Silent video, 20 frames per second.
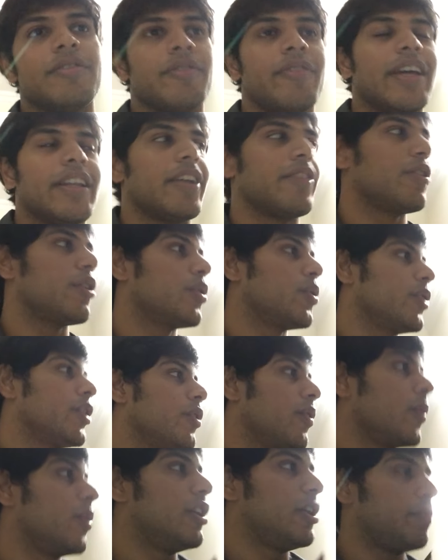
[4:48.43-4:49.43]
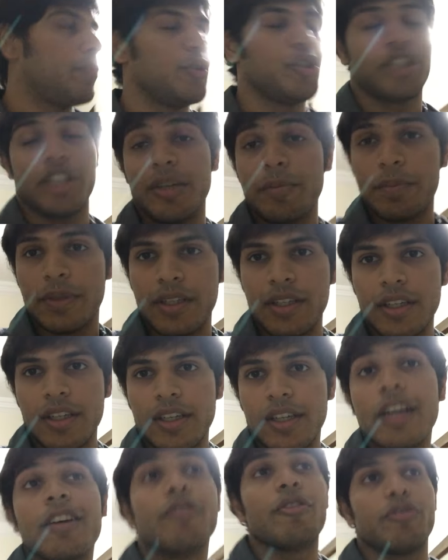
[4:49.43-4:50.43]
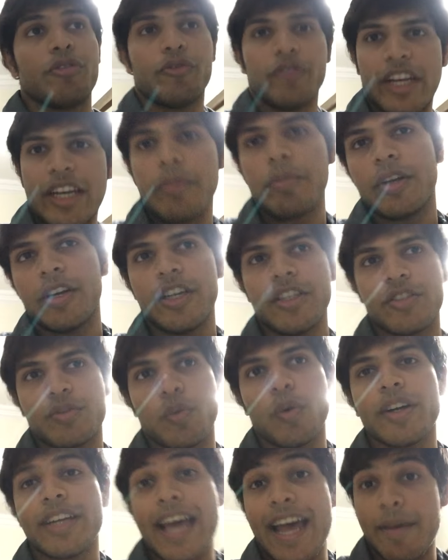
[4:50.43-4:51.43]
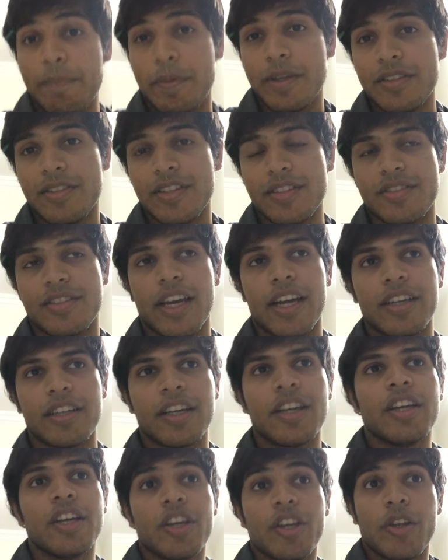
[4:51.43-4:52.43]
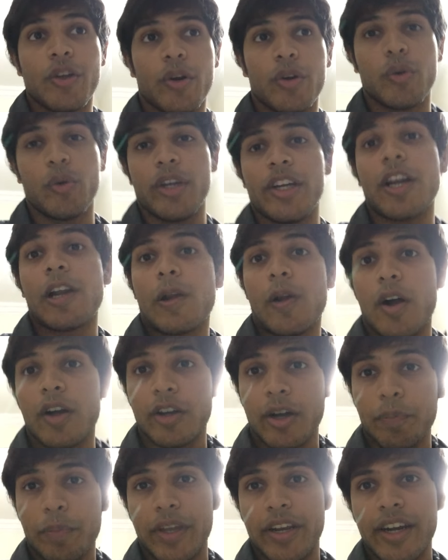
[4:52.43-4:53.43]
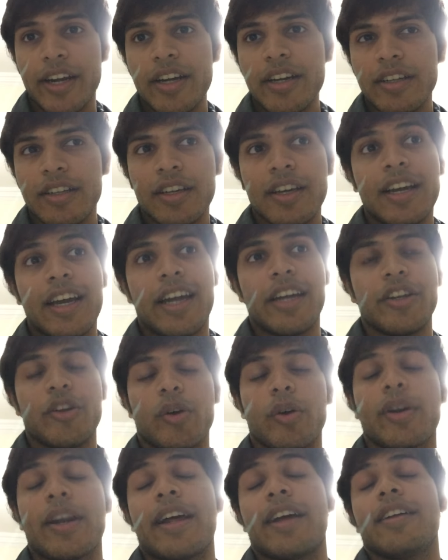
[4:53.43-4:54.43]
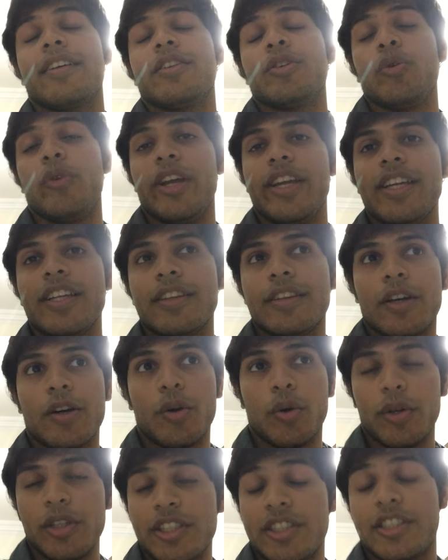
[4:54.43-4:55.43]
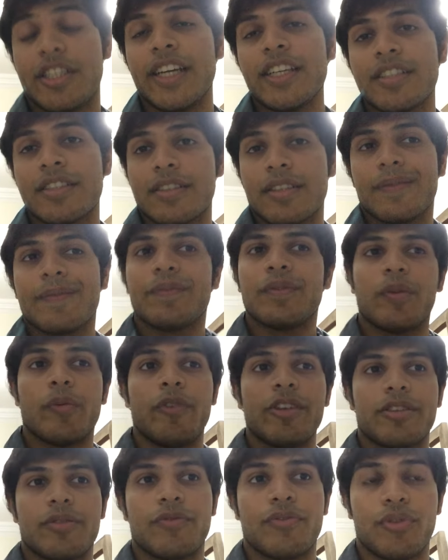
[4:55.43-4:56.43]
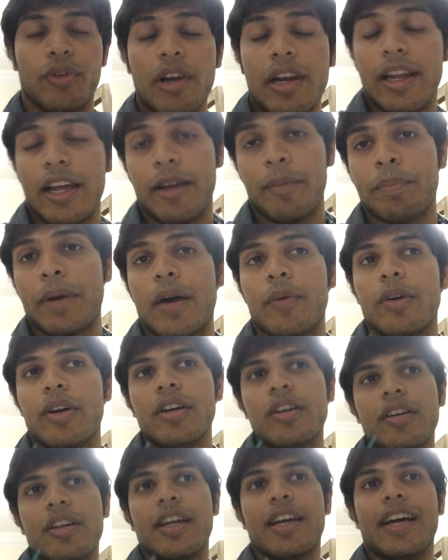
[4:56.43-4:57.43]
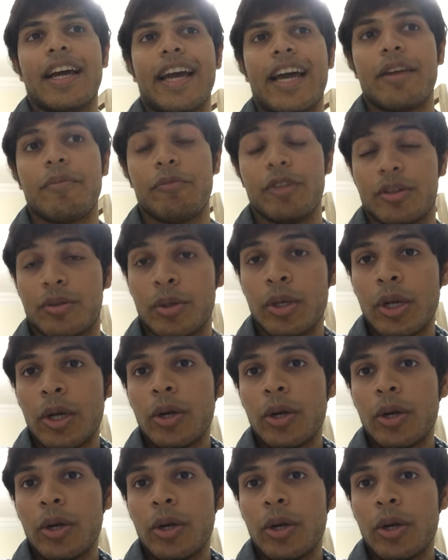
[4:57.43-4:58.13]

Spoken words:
Whether you're doing only push-up for 15 minutes, what happens is that you're doing a longer period and you're doing the whole chest with full power and with